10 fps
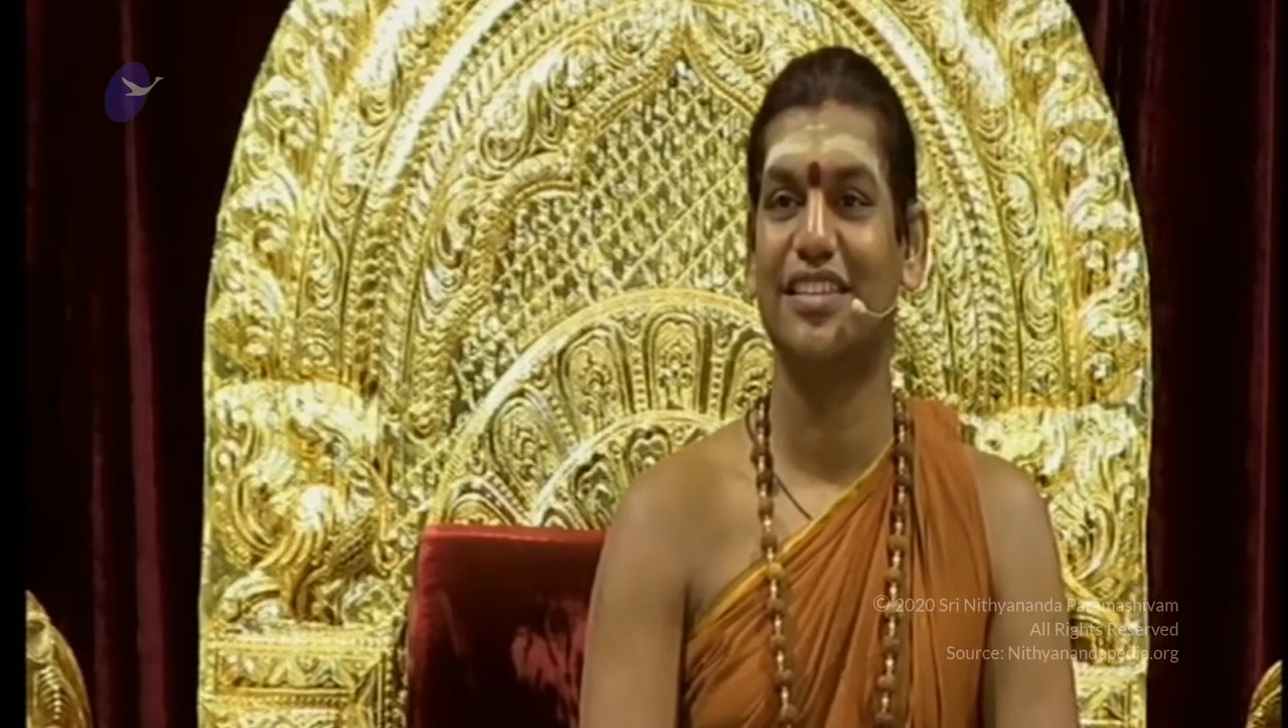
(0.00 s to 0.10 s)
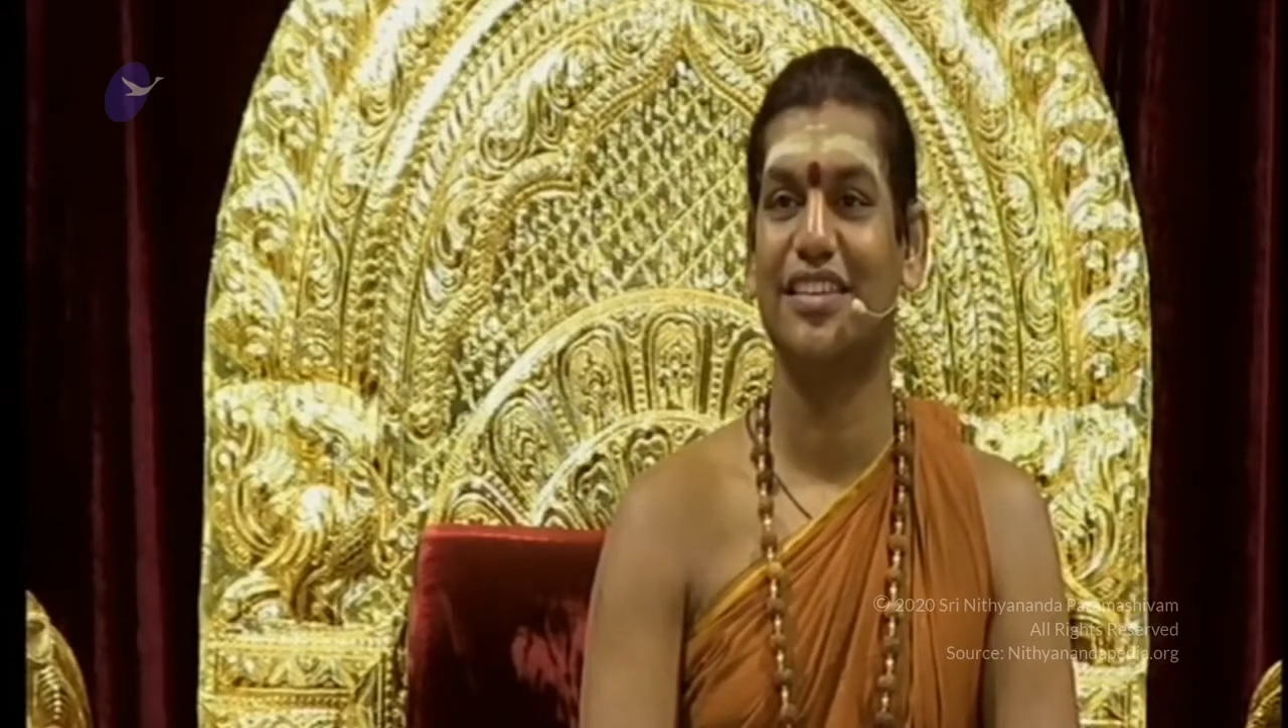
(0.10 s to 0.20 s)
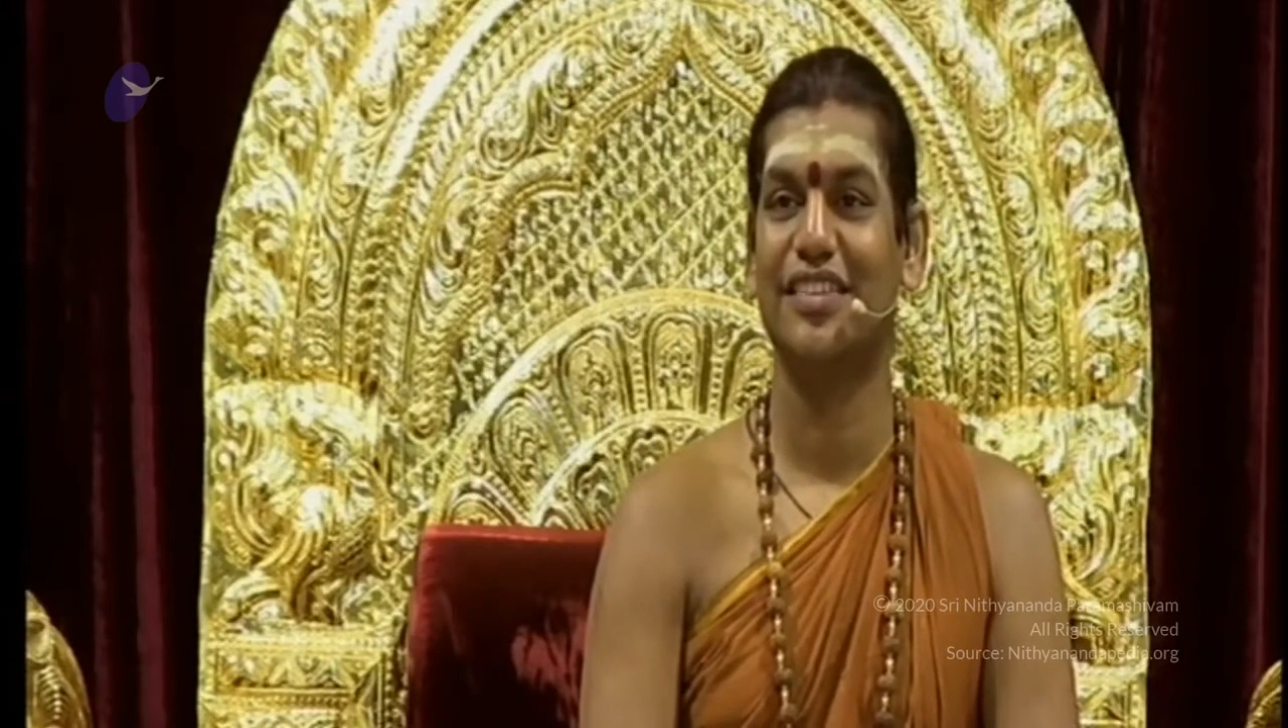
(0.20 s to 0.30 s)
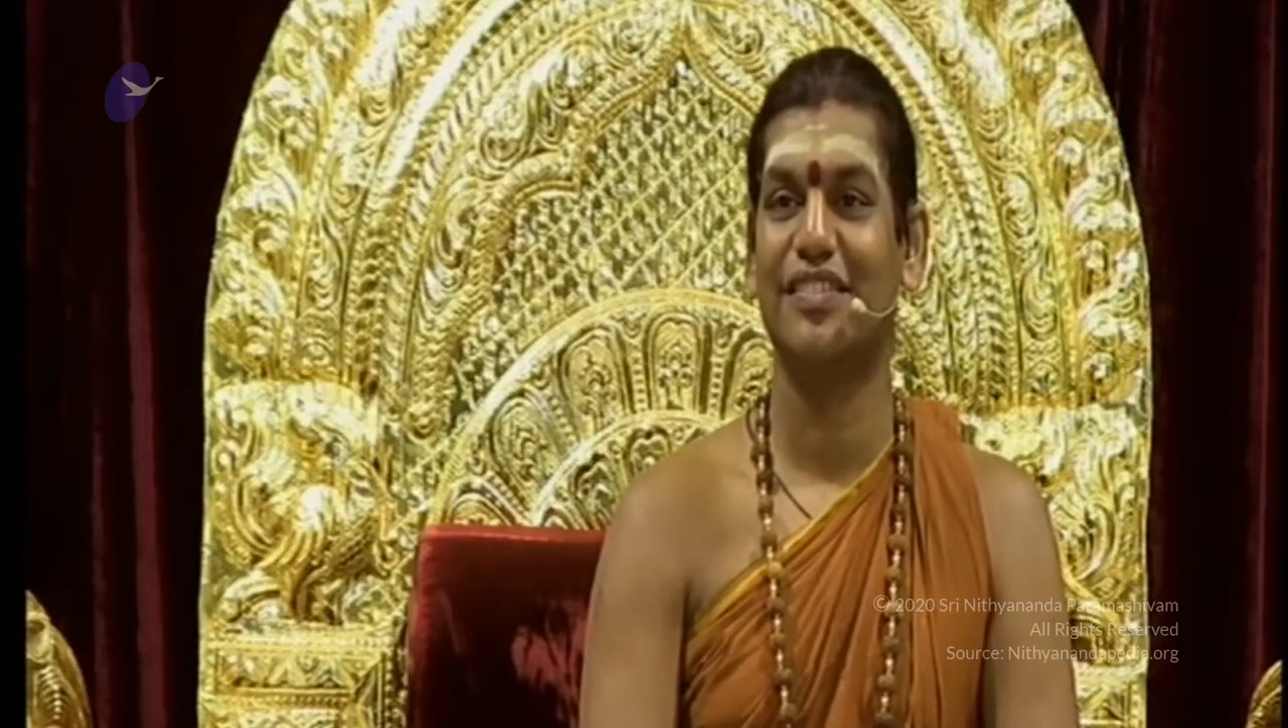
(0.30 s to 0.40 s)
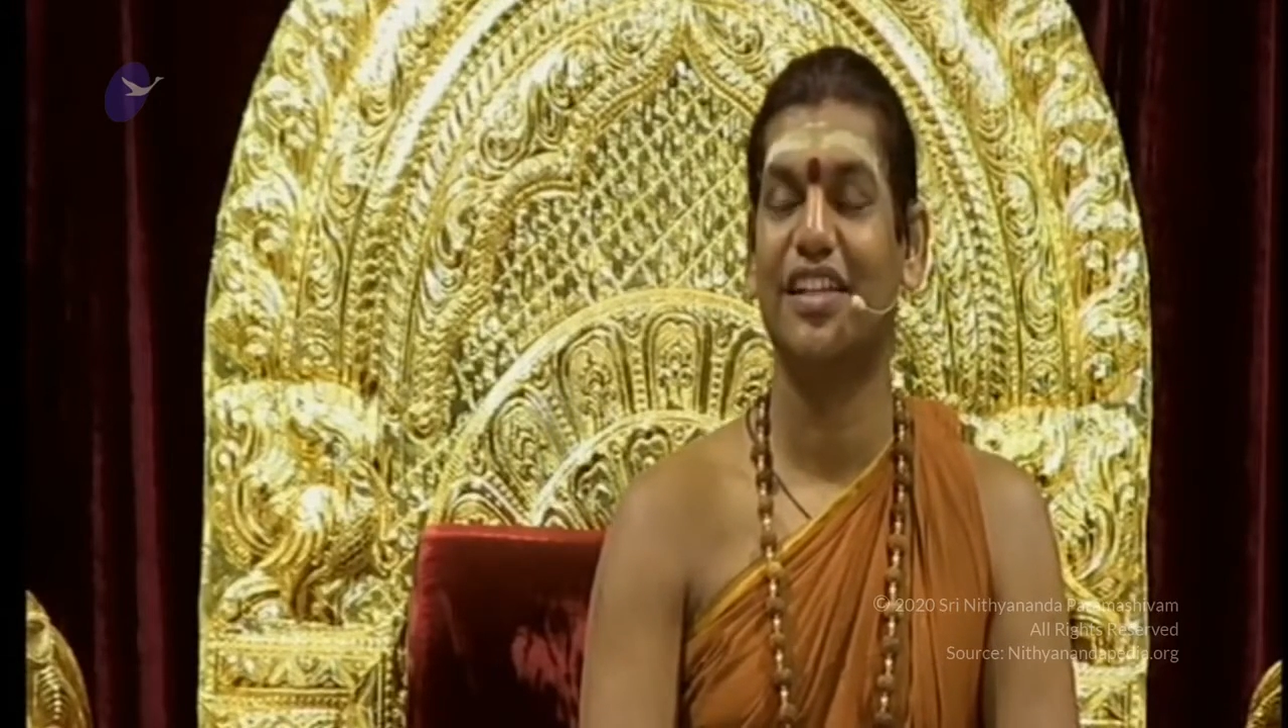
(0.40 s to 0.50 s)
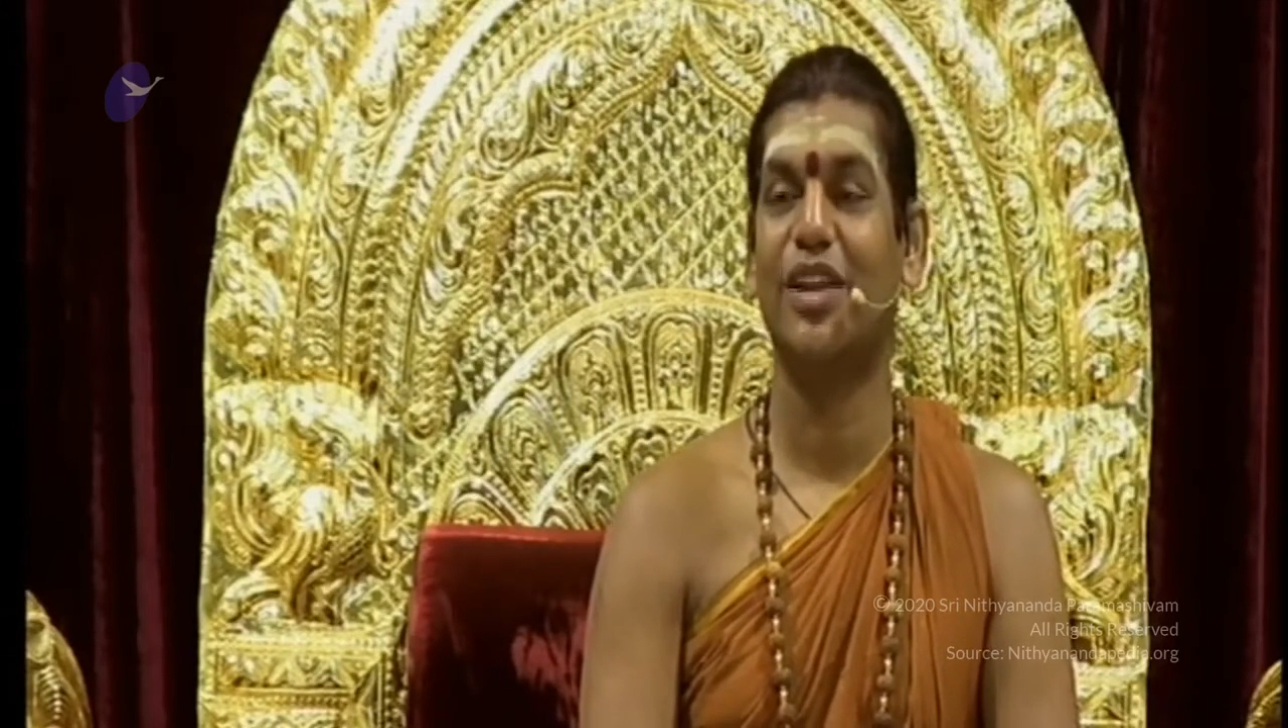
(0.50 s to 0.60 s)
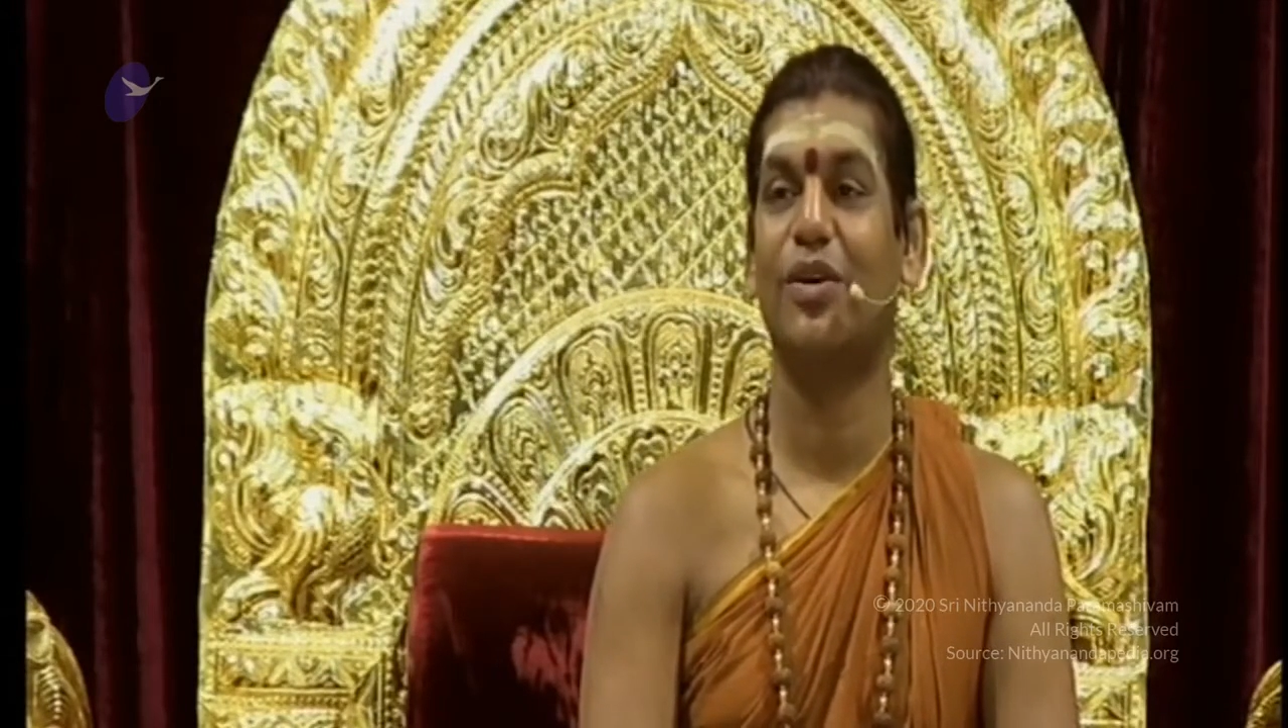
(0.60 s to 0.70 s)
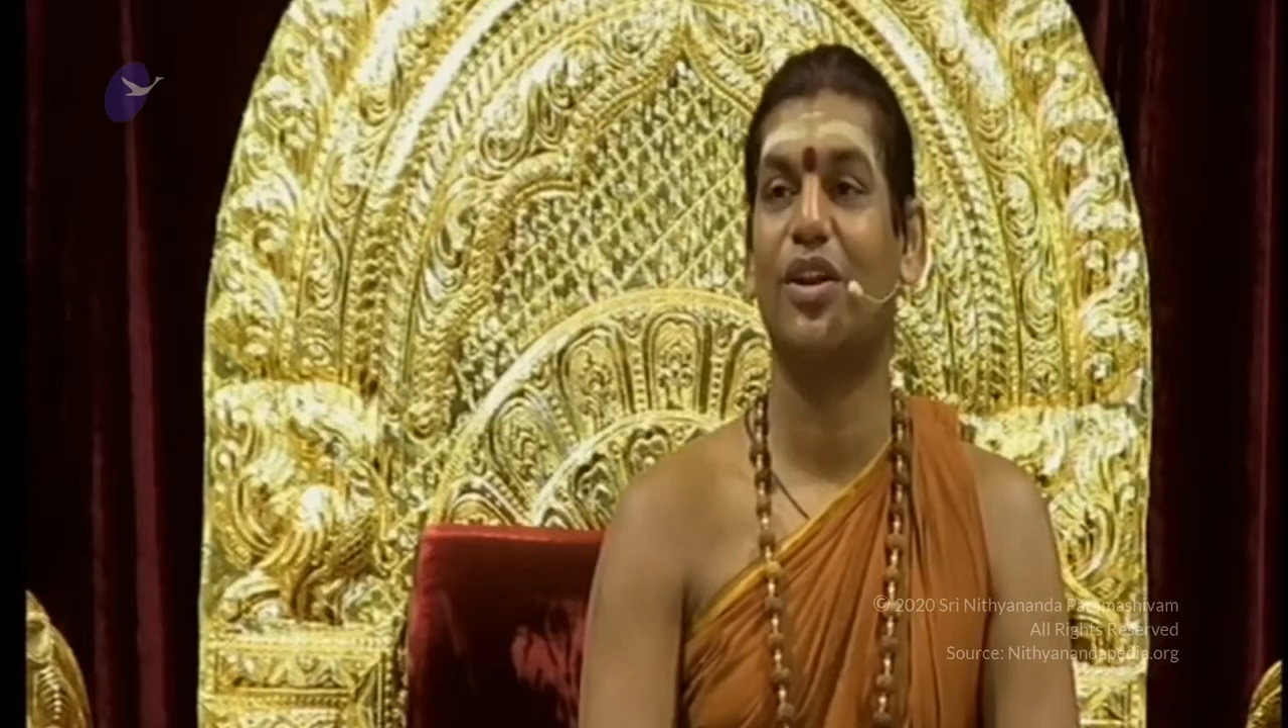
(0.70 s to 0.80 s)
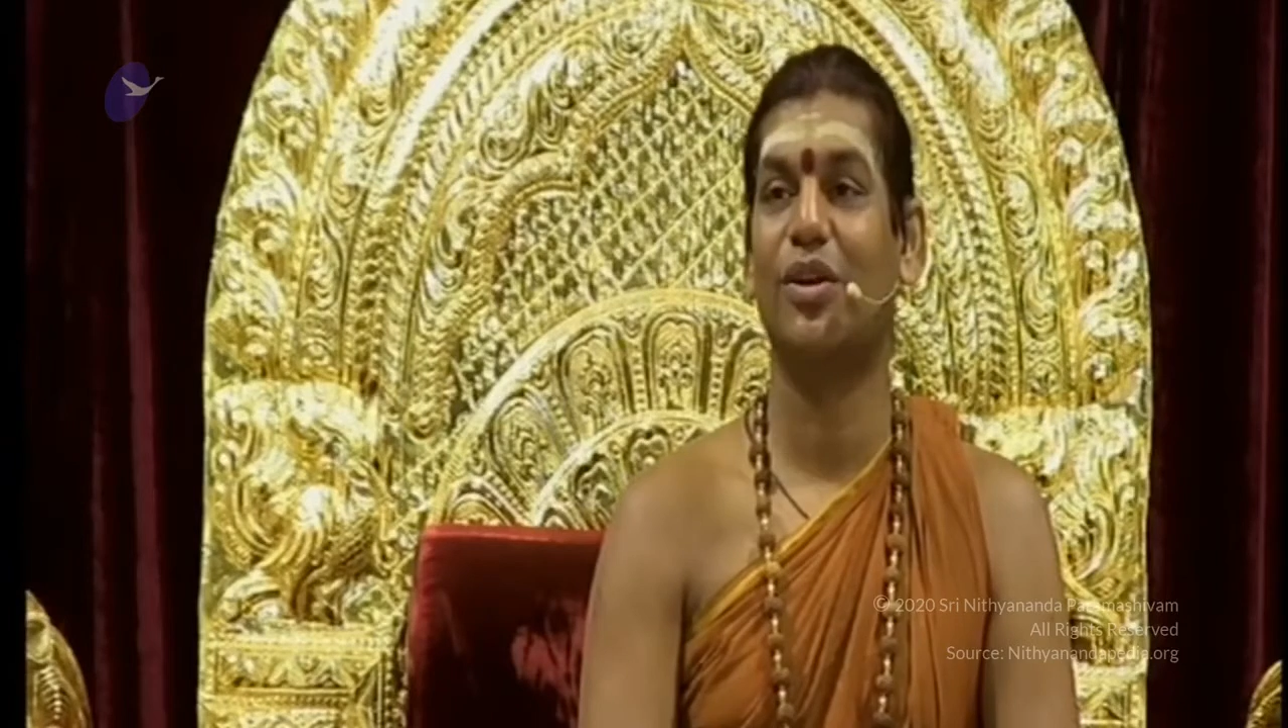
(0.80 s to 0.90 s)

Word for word: Whether you are